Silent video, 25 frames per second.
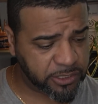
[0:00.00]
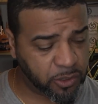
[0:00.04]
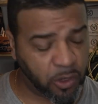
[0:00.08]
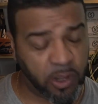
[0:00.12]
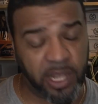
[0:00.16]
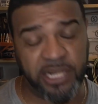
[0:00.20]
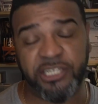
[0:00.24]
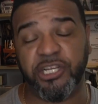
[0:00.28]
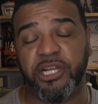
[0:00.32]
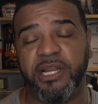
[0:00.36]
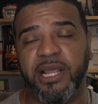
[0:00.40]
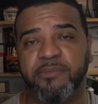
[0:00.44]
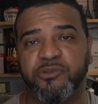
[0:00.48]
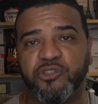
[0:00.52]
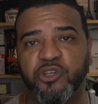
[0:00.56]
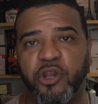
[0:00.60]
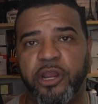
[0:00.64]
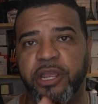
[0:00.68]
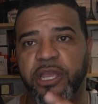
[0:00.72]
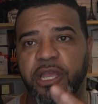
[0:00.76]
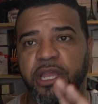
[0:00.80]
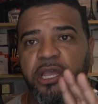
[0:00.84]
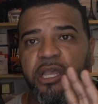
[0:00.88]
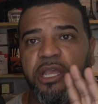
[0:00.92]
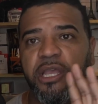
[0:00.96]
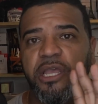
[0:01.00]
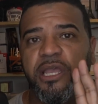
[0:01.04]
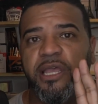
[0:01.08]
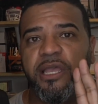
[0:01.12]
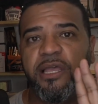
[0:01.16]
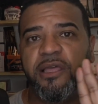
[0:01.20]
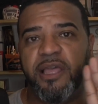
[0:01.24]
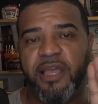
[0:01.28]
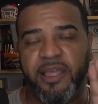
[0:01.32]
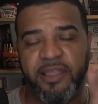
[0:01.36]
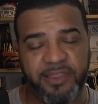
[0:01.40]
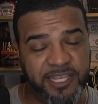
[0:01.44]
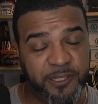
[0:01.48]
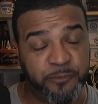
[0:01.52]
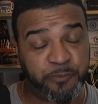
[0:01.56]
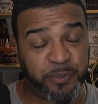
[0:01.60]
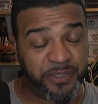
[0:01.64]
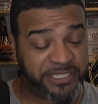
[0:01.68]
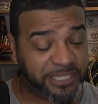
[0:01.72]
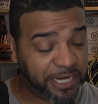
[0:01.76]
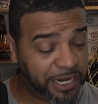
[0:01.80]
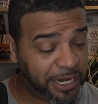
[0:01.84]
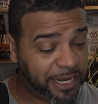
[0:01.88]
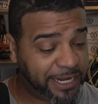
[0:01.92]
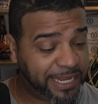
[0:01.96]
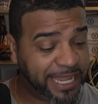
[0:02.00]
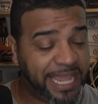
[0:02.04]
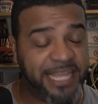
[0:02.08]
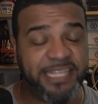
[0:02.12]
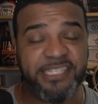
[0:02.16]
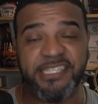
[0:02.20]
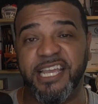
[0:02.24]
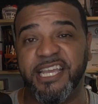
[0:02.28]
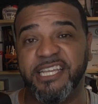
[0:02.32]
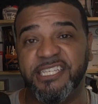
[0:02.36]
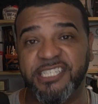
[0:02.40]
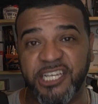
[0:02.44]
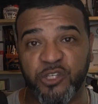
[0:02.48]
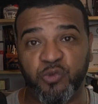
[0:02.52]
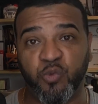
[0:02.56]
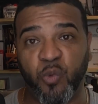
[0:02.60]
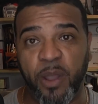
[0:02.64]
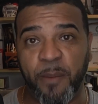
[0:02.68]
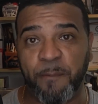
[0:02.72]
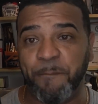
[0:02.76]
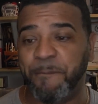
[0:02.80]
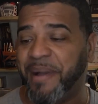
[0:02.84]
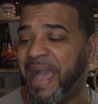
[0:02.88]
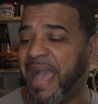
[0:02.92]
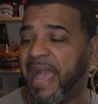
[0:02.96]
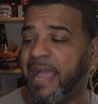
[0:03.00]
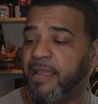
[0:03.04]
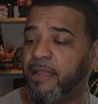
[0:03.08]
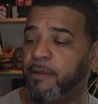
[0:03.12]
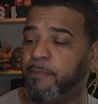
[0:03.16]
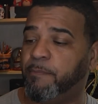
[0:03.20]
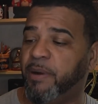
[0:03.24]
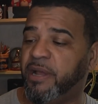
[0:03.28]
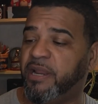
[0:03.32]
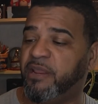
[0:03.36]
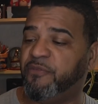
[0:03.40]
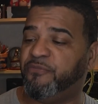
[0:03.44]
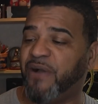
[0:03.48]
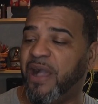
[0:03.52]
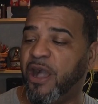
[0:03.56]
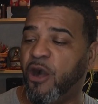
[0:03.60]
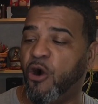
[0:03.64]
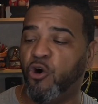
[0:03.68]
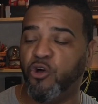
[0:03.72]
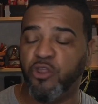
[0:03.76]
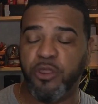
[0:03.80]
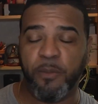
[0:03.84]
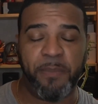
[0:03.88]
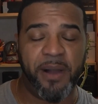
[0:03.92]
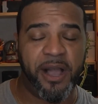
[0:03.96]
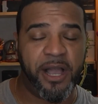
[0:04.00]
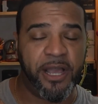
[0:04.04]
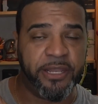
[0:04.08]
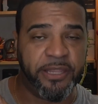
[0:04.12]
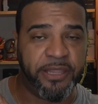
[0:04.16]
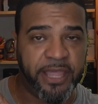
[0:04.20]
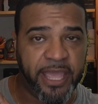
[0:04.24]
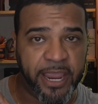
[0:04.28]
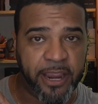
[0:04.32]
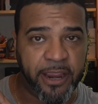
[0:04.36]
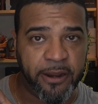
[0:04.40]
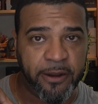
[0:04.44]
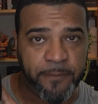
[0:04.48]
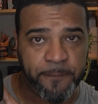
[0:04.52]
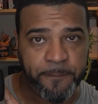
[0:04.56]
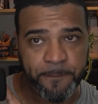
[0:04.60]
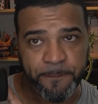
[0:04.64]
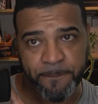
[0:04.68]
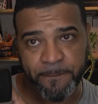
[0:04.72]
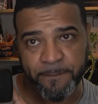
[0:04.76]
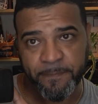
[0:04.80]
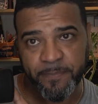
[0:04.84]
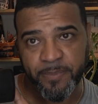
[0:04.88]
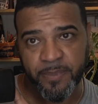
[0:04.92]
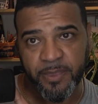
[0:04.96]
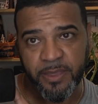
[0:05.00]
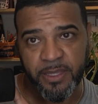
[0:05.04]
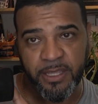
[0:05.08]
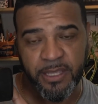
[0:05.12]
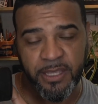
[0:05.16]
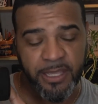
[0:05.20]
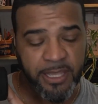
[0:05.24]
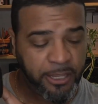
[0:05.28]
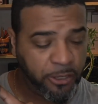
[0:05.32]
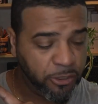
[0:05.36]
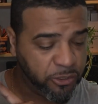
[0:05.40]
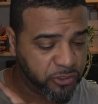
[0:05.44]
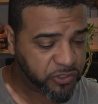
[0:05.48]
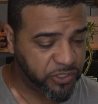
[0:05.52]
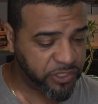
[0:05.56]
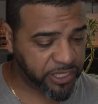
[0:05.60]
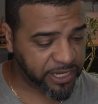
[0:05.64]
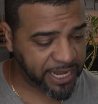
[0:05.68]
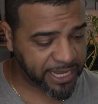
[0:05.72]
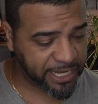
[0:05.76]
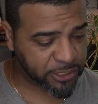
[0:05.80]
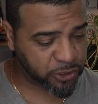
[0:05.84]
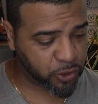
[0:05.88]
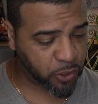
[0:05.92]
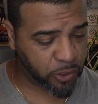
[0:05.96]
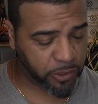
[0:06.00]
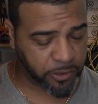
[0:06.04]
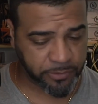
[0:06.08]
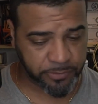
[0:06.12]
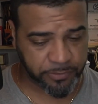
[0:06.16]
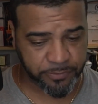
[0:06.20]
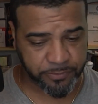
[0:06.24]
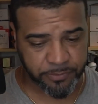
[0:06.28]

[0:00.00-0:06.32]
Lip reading: Oh, actually, I'm sorry. In this particular case, it just went back. But if I hold the button there, it goes to the next song.